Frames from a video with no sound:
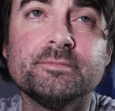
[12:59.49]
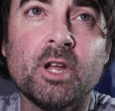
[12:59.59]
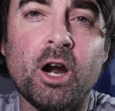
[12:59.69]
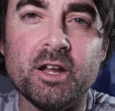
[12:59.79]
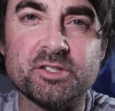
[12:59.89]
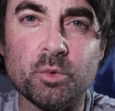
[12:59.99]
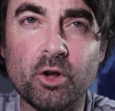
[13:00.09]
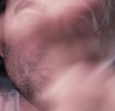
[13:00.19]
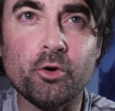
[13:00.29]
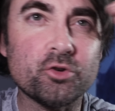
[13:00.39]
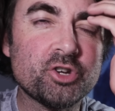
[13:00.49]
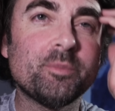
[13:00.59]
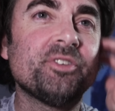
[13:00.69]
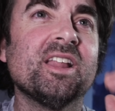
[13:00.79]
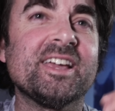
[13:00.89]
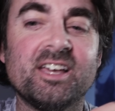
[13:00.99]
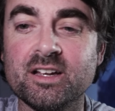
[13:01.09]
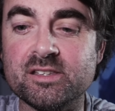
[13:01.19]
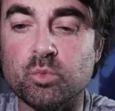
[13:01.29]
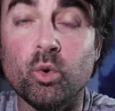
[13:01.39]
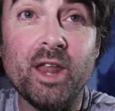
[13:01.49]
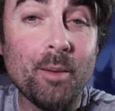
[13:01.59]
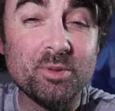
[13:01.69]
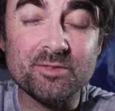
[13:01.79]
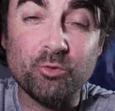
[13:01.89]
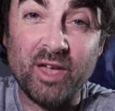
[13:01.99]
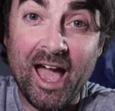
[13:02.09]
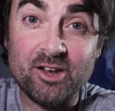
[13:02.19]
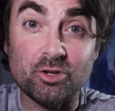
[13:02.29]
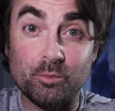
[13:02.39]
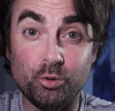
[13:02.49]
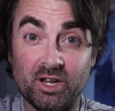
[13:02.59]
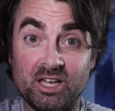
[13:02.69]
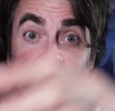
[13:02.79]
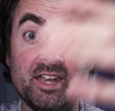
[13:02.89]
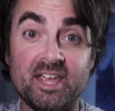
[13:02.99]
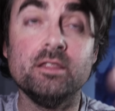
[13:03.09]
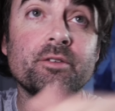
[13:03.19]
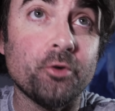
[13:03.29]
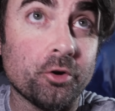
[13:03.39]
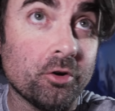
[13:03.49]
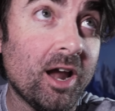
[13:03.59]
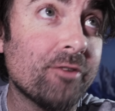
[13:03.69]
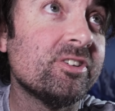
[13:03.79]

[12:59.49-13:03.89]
All right, so we know Photoshop doesn't like guns. What happens if we actually put a gun in the photograph?